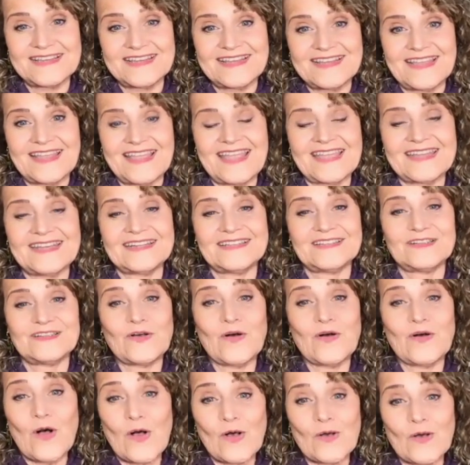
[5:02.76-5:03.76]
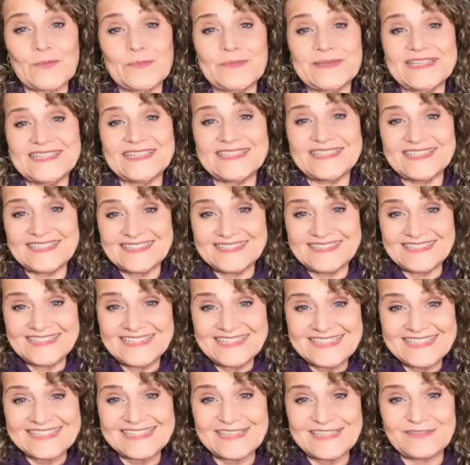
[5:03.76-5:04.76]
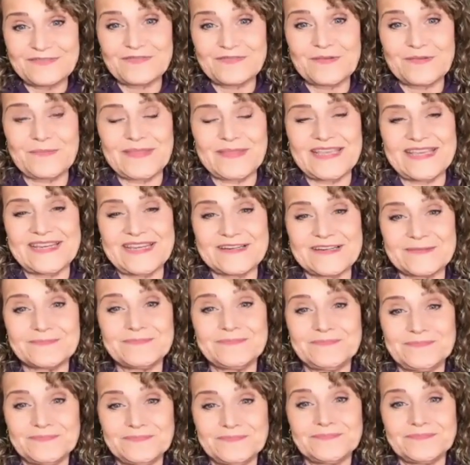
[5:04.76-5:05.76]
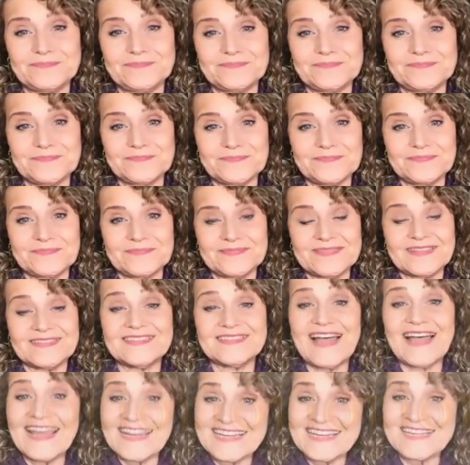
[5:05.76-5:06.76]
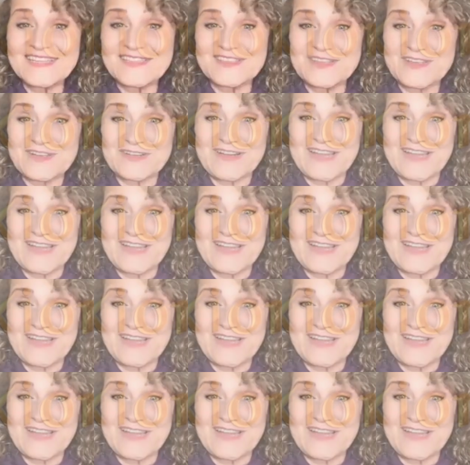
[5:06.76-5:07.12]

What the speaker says: and it'll all be easy from there. A lot easier